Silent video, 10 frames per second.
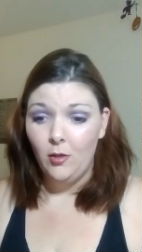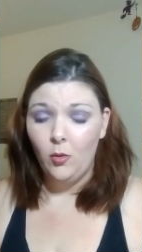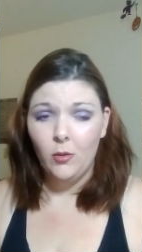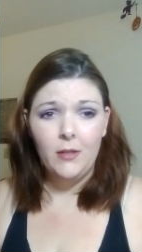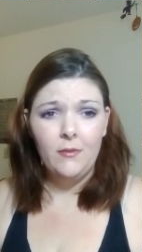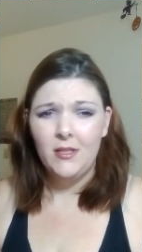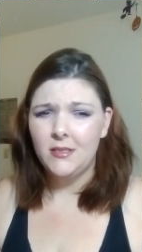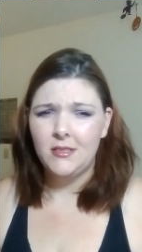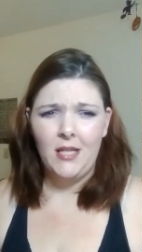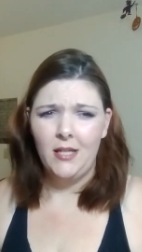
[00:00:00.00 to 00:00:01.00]
or even a
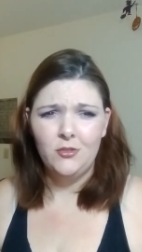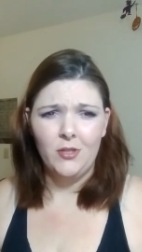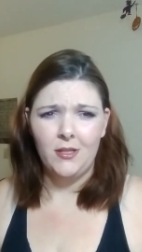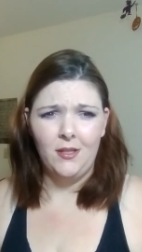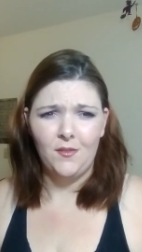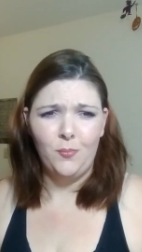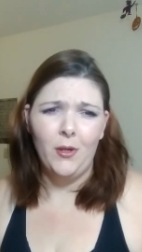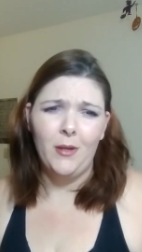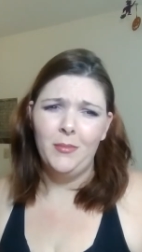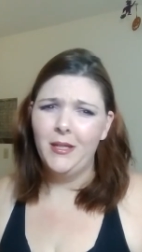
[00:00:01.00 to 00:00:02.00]
Sandra at this
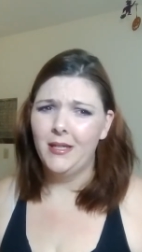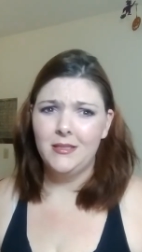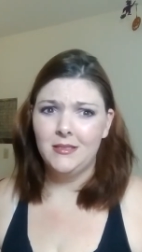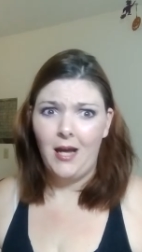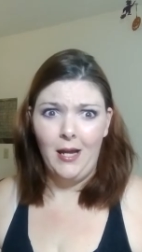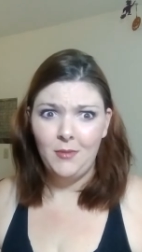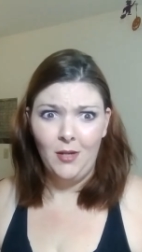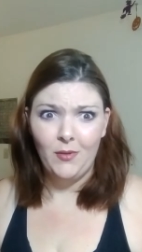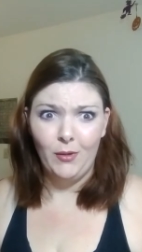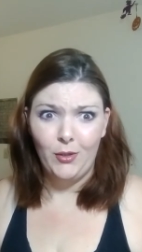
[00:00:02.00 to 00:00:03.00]
point because I'm
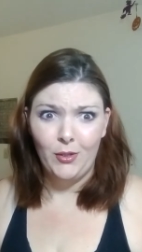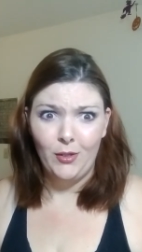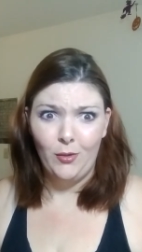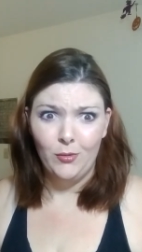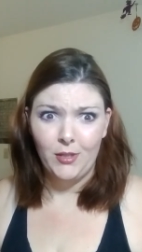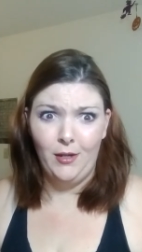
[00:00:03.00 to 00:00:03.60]
not very good at holding